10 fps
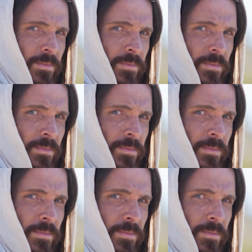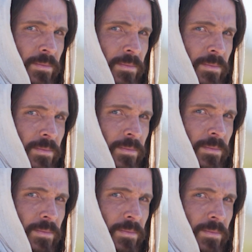
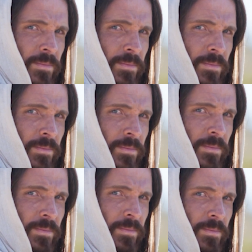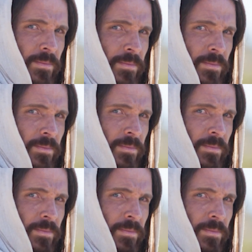No one is speaking in this clip.